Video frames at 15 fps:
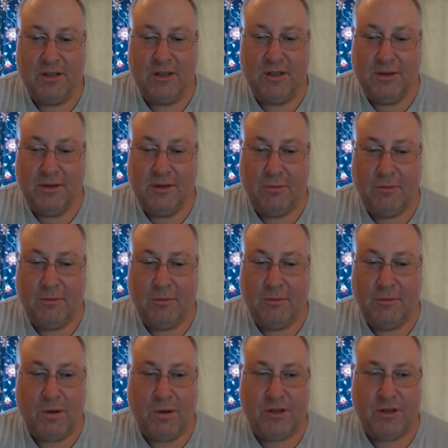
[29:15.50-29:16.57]
you're pretty much
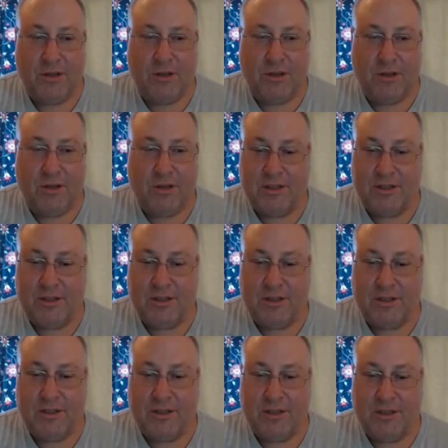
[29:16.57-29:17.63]
doing it by yourself
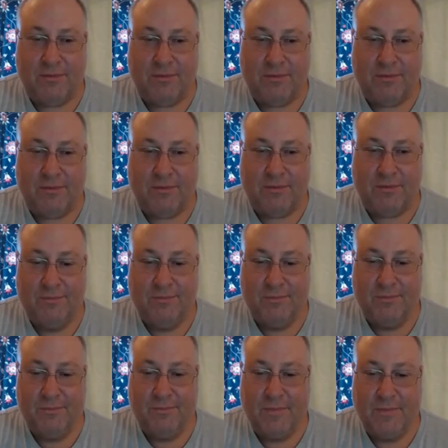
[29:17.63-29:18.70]
too.
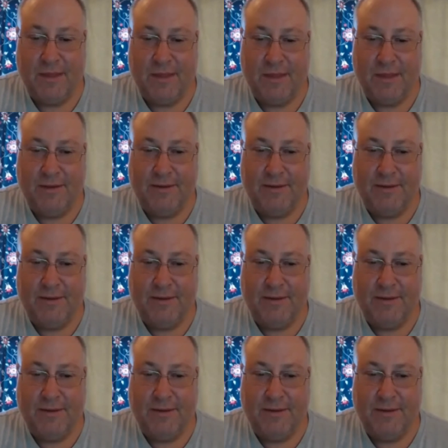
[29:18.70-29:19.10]
Hmm.